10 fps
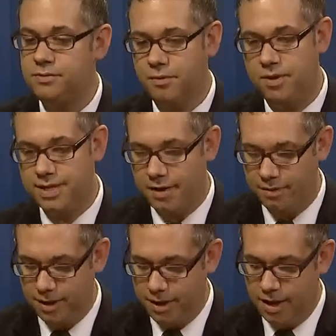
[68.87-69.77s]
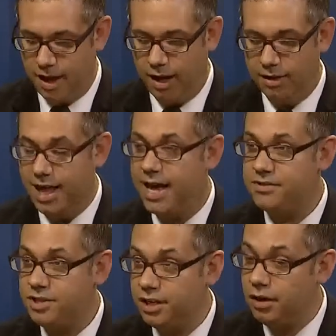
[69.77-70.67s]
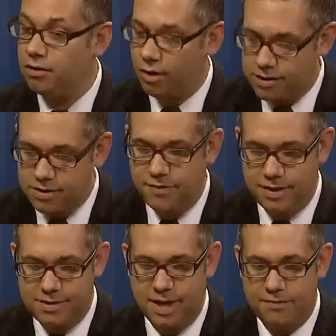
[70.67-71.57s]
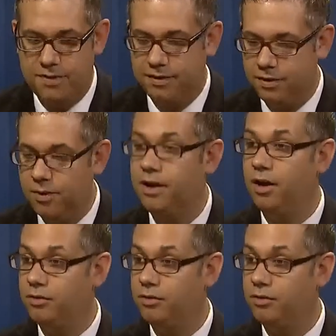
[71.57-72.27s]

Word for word: So we went down last year. Across the Fence definitely went